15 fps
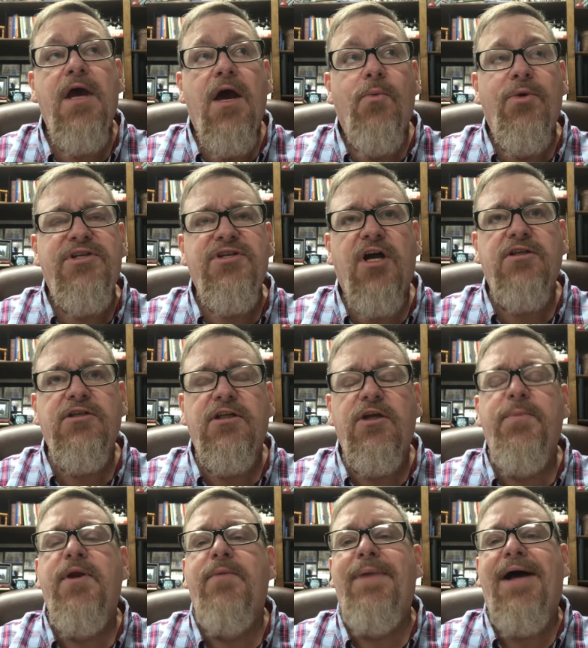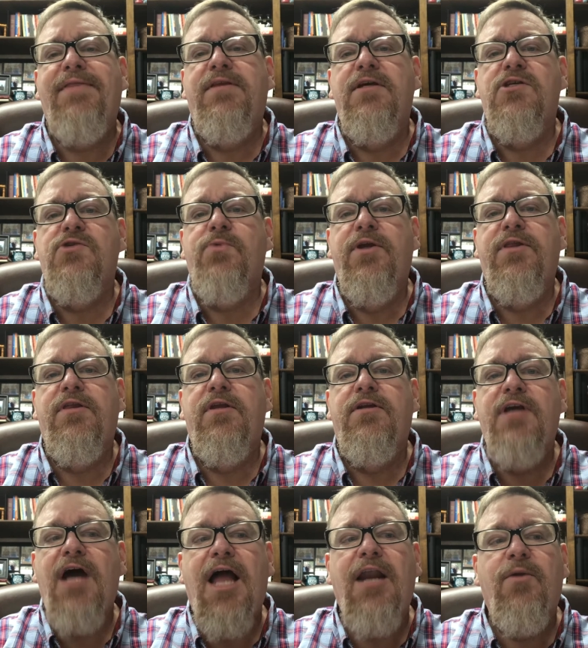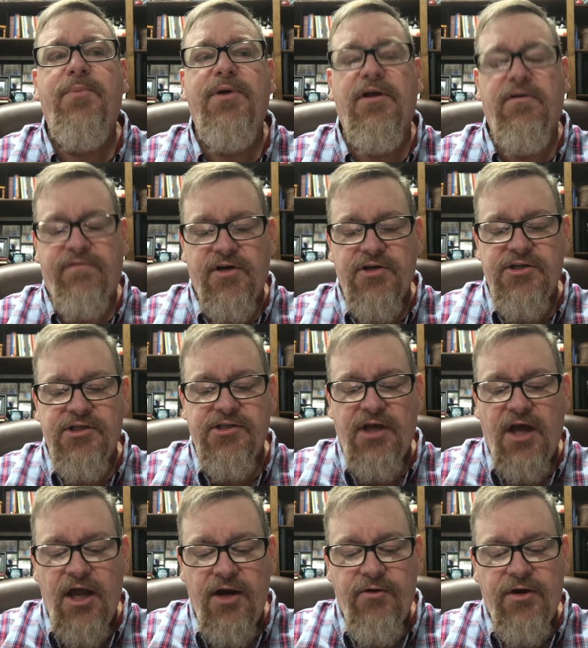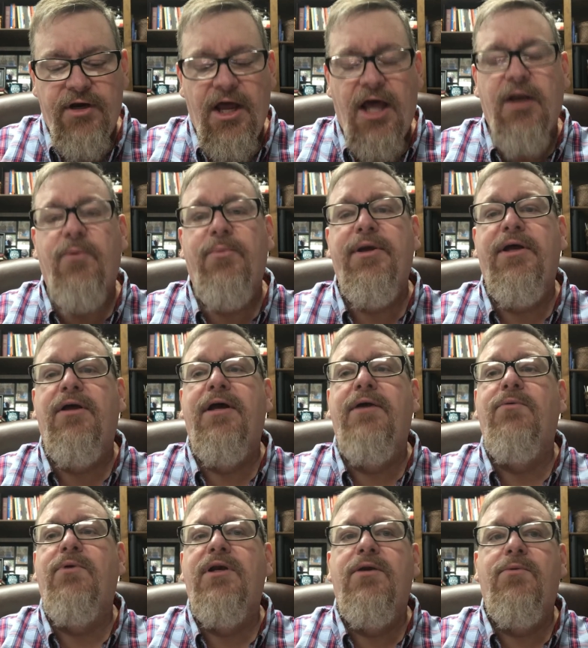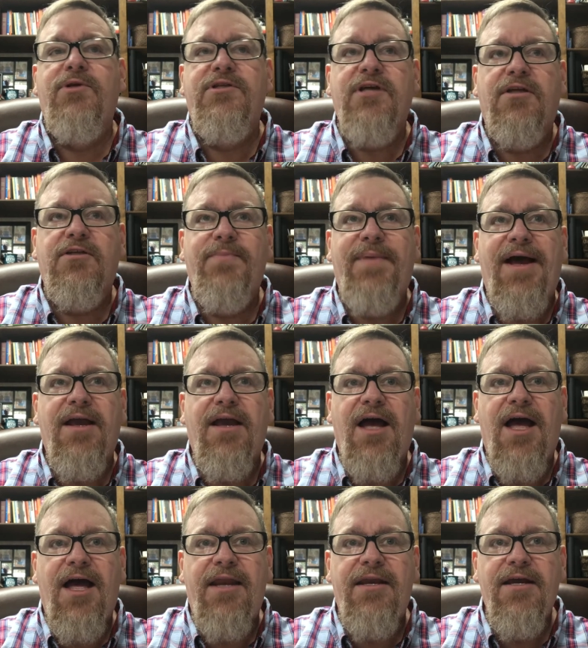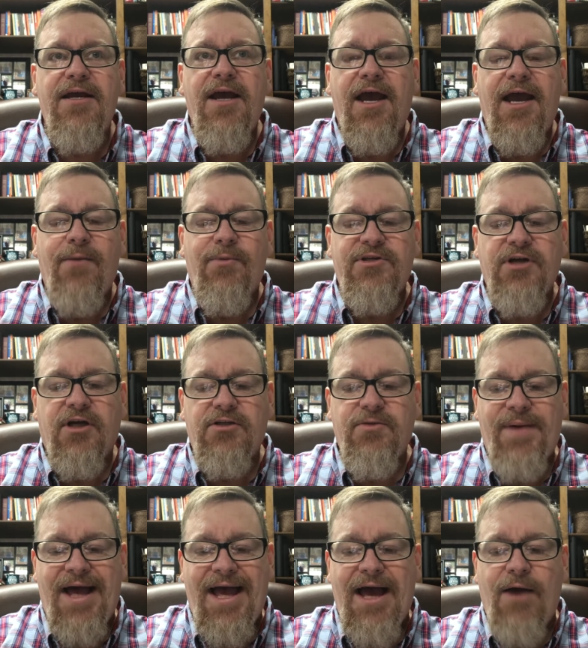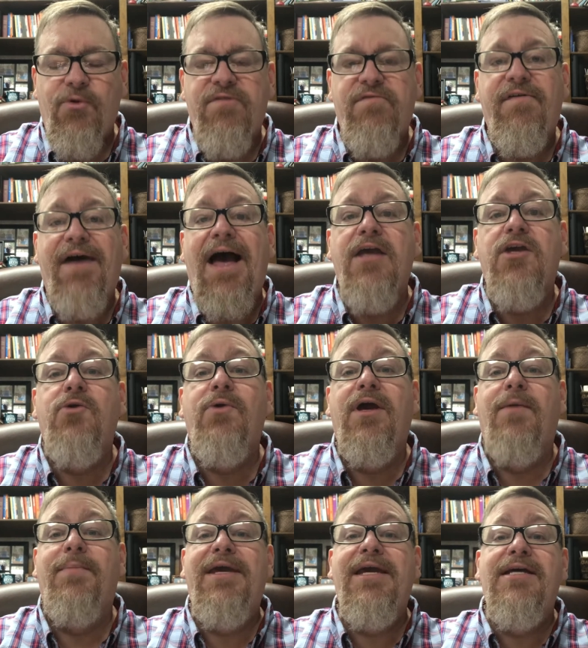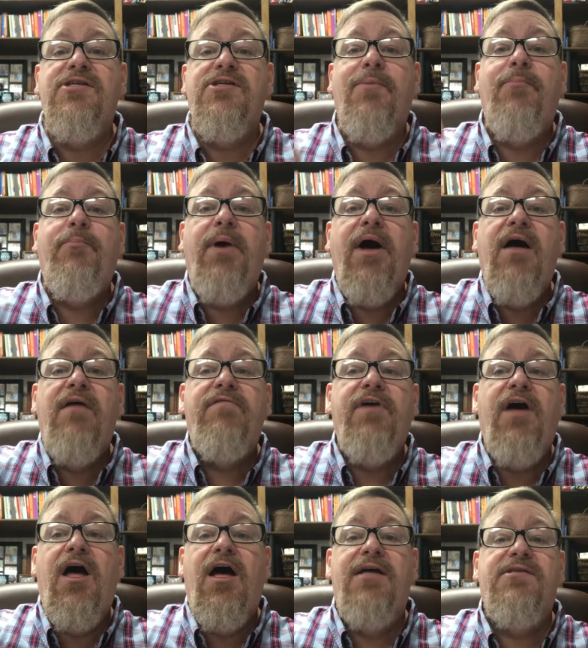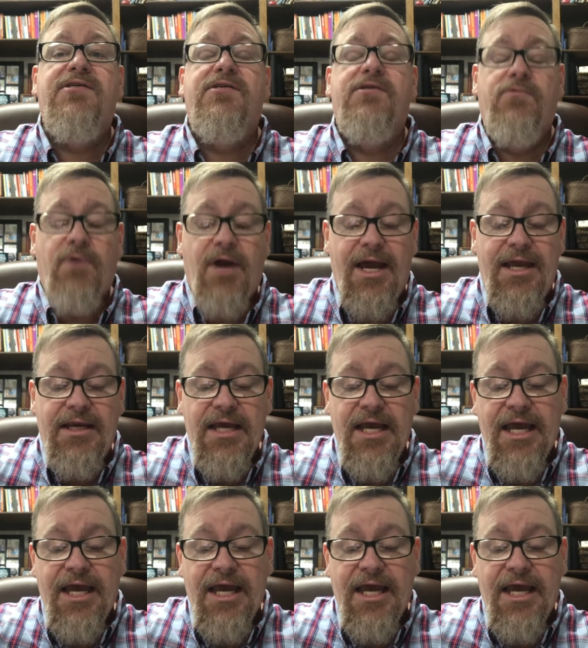We talked a little bit about this with the dollar bill versus the $100 bill. And when we talked about God and we talked about how we value Him, He is above us, right?